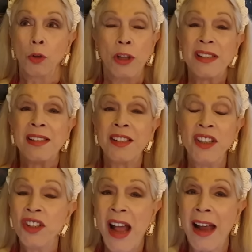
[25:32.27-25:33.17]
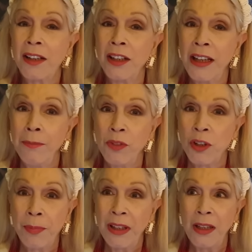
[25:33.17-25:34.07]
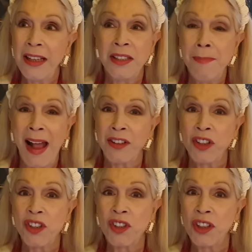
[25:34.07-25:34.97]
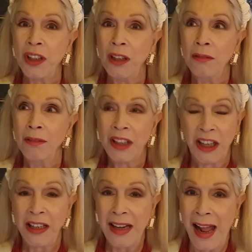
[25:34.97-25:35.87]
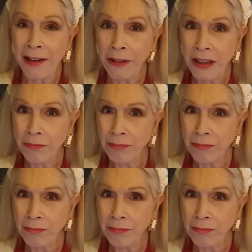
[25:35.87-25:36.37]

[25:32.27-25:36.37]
doesn't entitle him to be His Majesty King Larry.